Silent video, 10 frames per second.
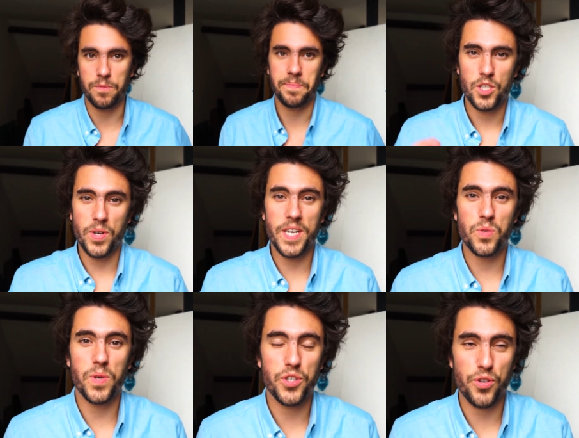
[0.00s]
So here's
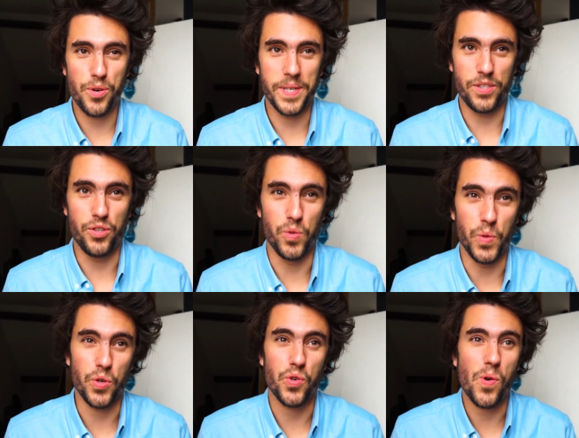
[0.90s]
what you're going to do.
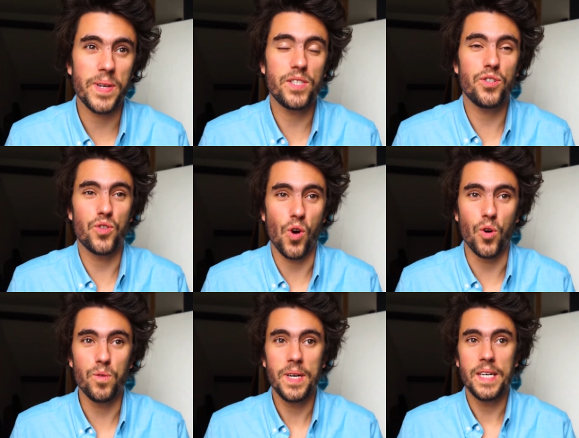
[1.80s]
You're going to
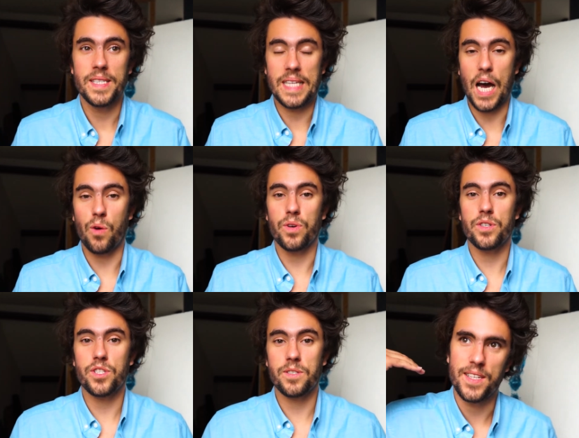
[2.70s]
go
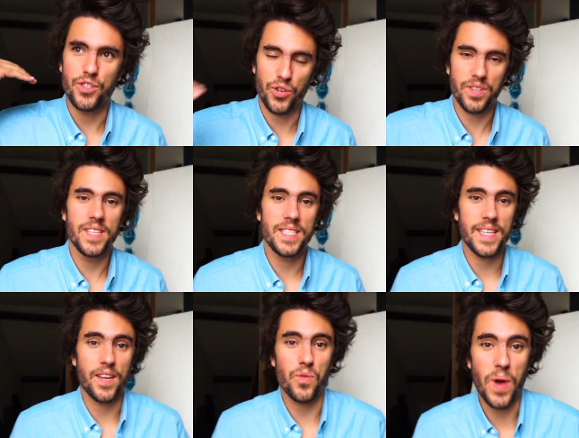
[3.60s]
towards journalists
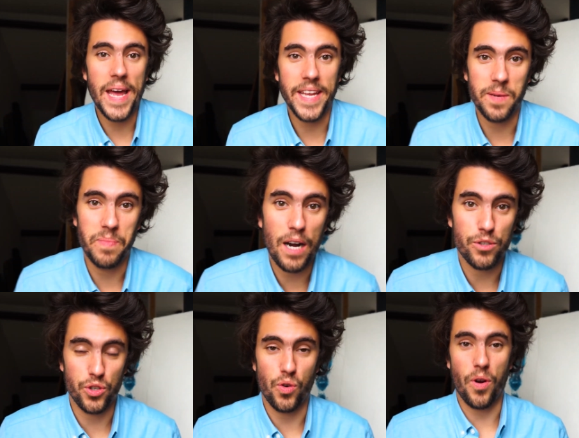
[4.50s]
that are writing
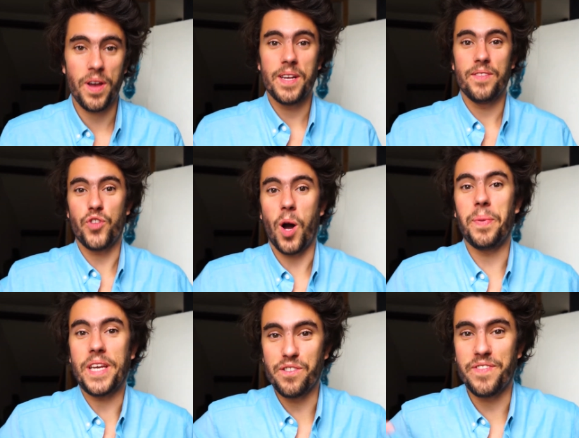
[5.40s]
about your
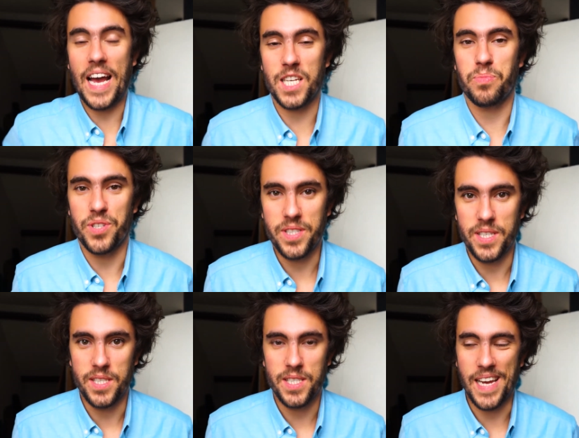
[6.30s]
topic of
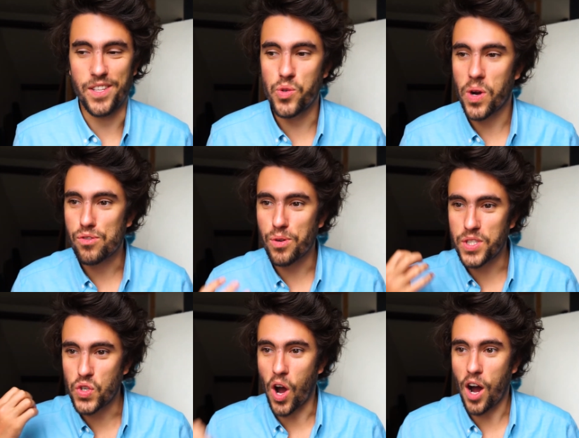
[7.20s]
expertise, and you are going
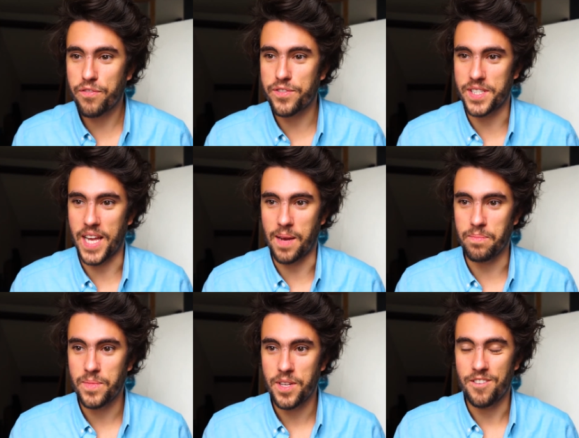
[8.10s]
to offer them